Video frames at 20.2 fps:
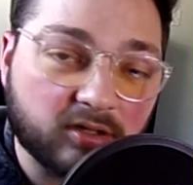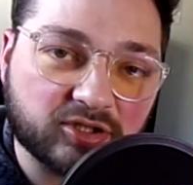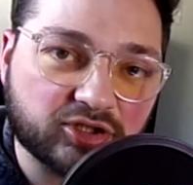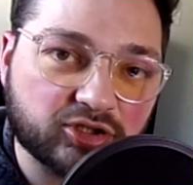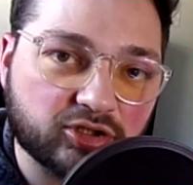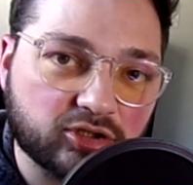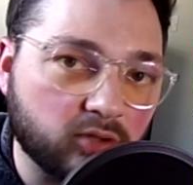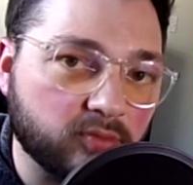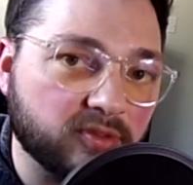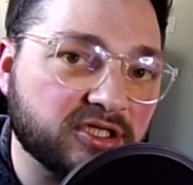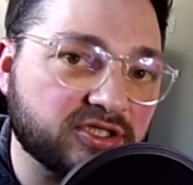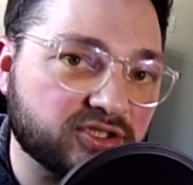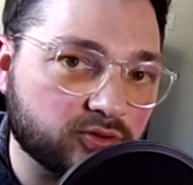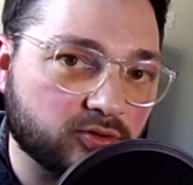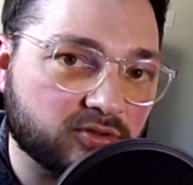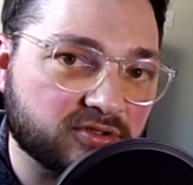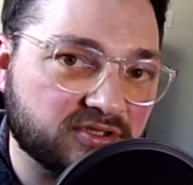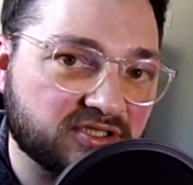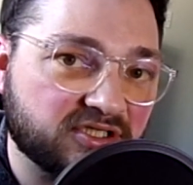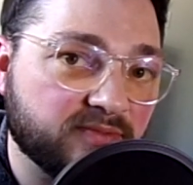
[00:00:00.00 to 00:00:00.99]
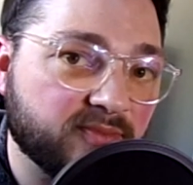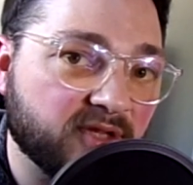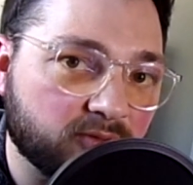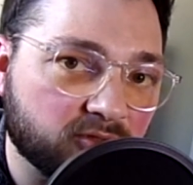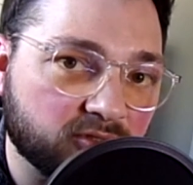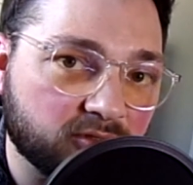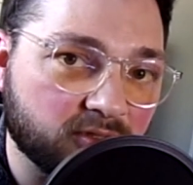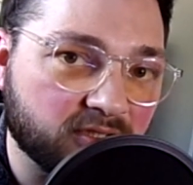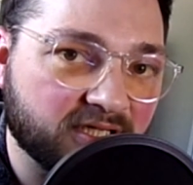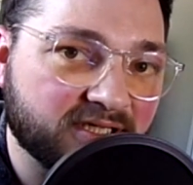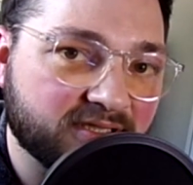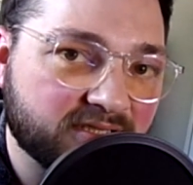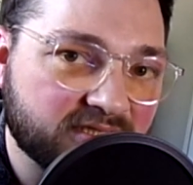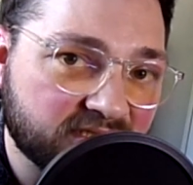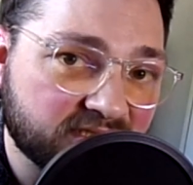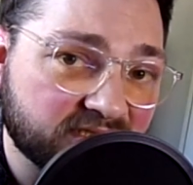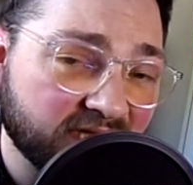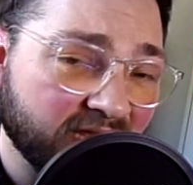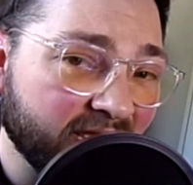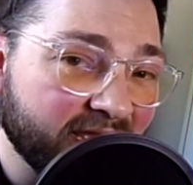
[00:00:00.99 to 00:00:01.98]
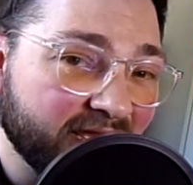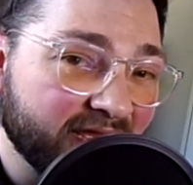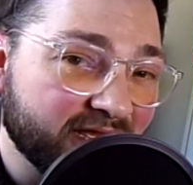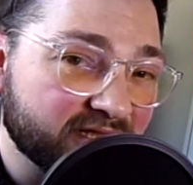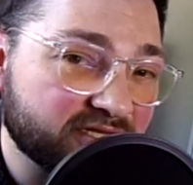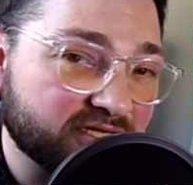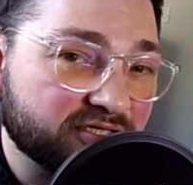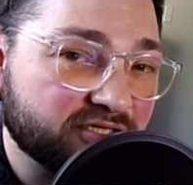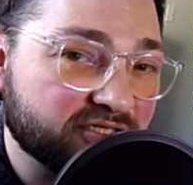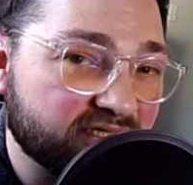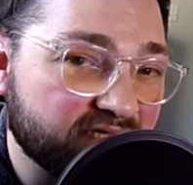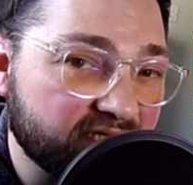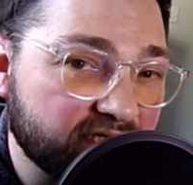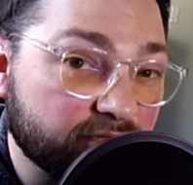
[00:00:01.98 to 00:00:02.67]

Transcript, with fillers: so many sources to be able to look into this, such as the